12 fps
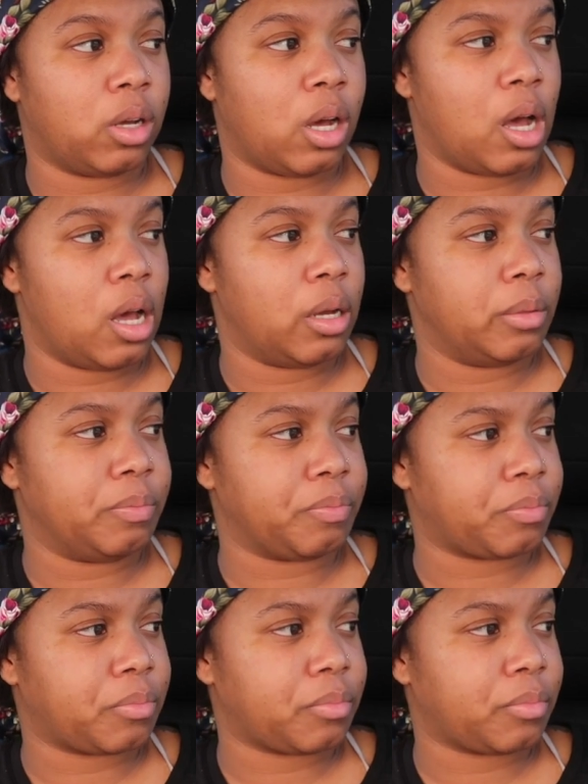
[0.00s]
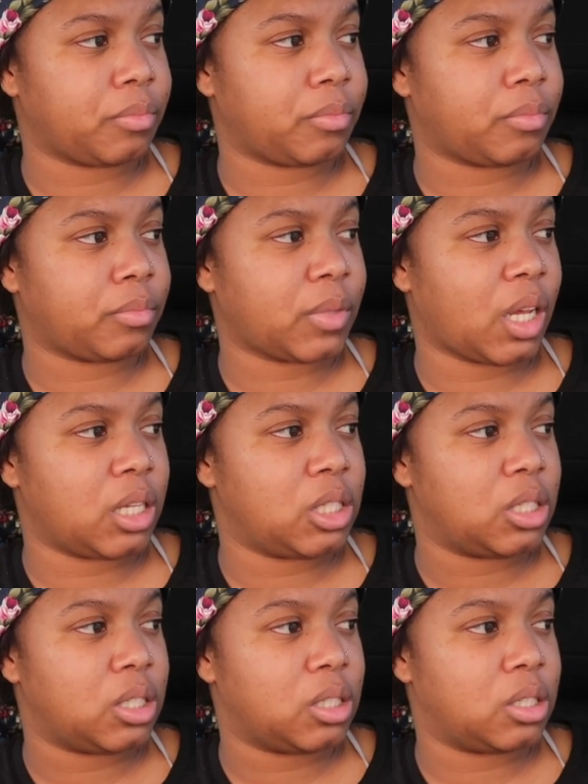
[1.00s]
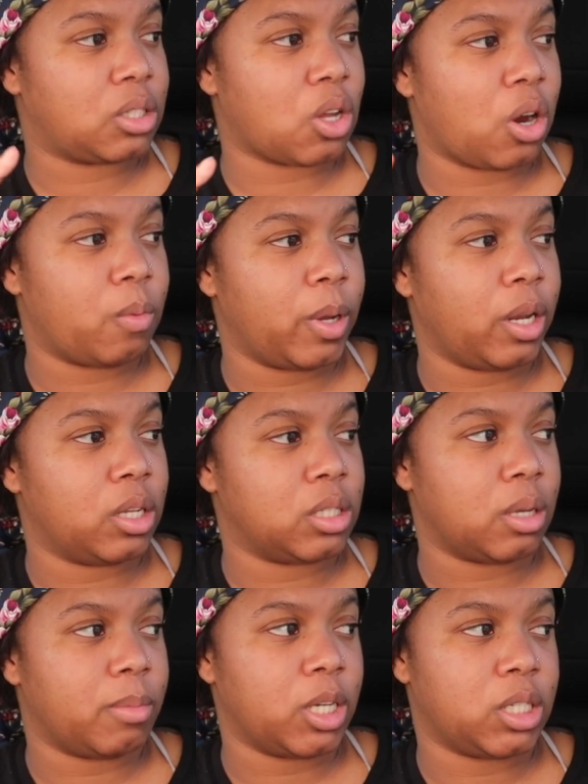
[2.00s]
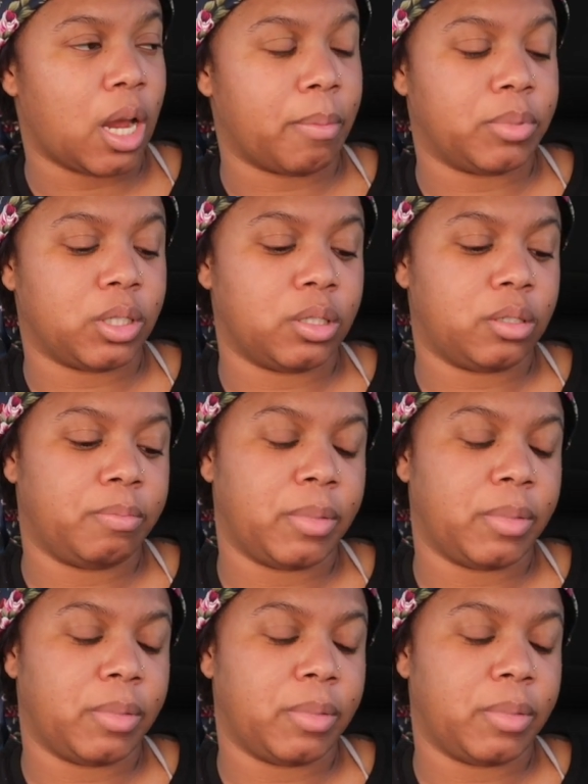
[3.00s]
Um, start reading some of the chapters.